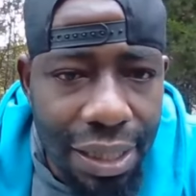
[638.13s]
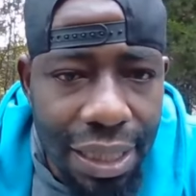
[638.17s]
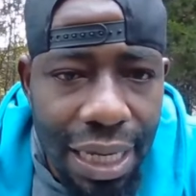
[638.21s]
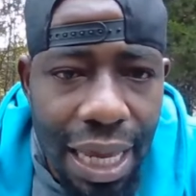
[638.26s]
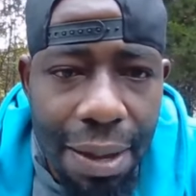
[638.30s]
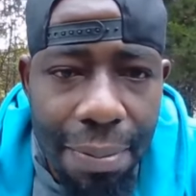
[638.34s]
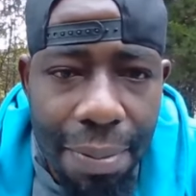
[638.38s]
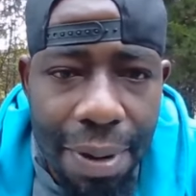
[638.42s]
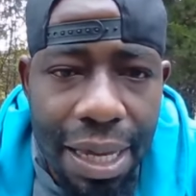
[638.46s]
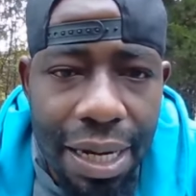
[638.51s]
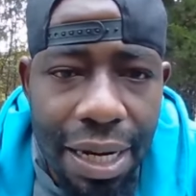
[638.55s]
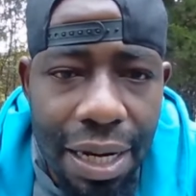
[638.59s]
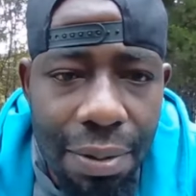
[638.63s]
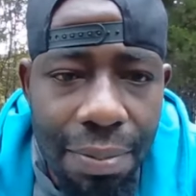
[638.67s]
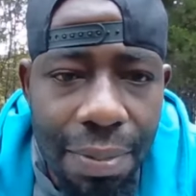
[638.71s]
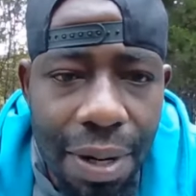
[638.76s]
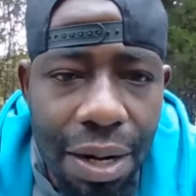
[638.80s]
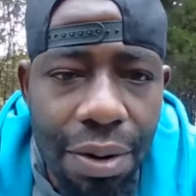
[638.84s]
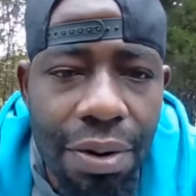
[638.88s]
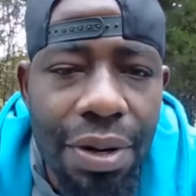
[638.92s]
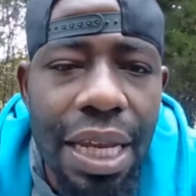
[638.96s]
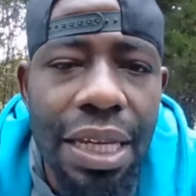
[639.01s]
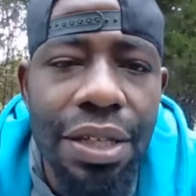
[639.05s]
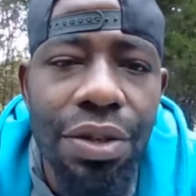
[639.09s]
saying, man in the
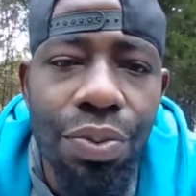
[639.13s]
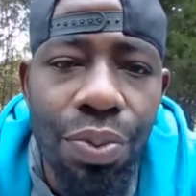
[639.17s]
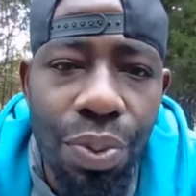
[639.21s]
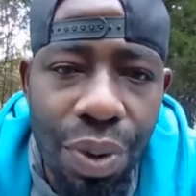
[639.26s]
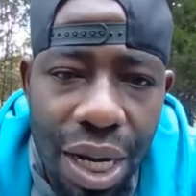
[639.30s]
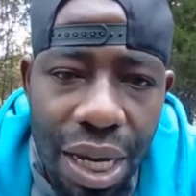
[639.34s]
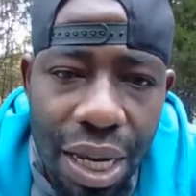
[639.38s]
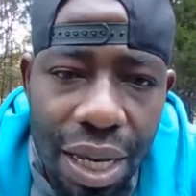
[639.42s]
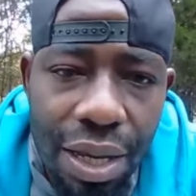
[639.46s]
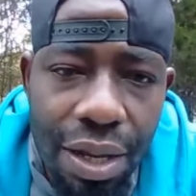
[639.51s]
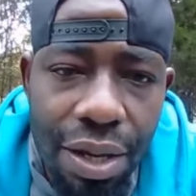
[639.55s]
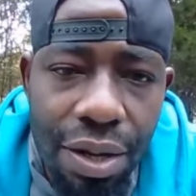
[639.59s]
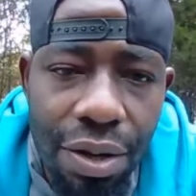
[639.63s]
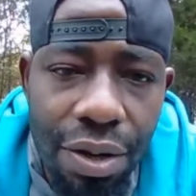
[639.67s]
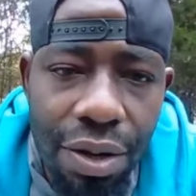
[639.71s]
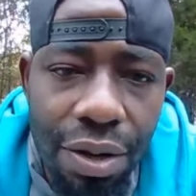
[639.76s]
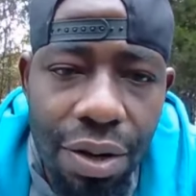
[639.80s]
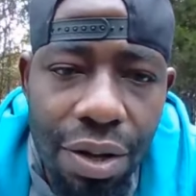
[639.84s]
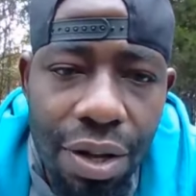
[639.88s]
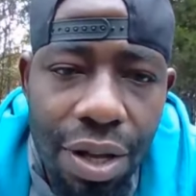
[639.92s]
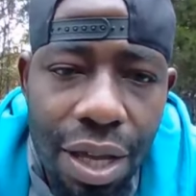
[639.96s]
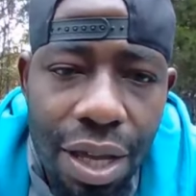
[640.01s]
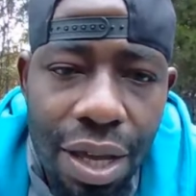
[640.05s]
mirror, that's real.